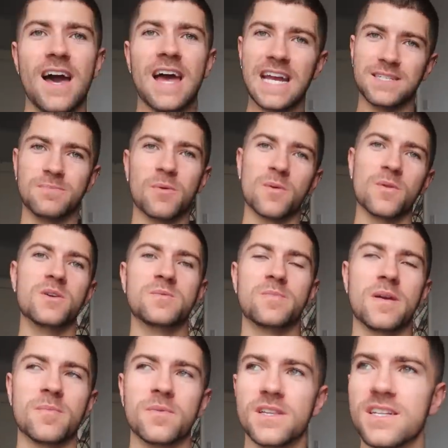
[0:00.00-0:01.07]
I hate to be one of those
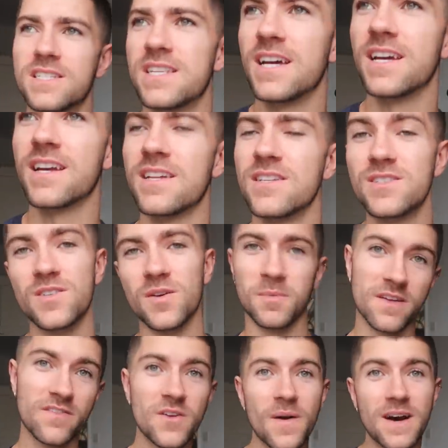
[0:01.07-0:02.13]
people that's like, so
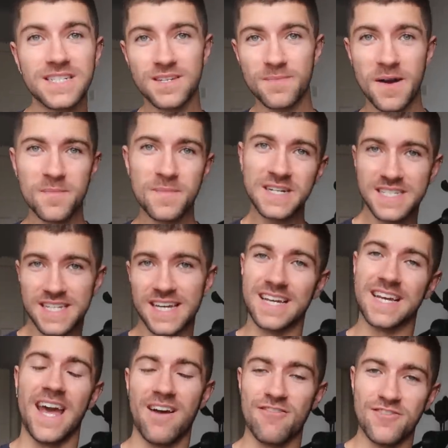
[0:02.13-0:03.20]
many of you asked about my
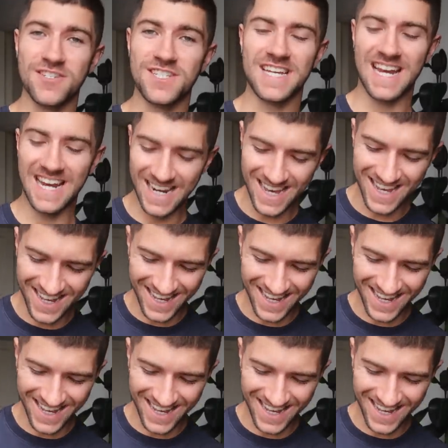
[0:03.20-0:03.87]
skincare routine.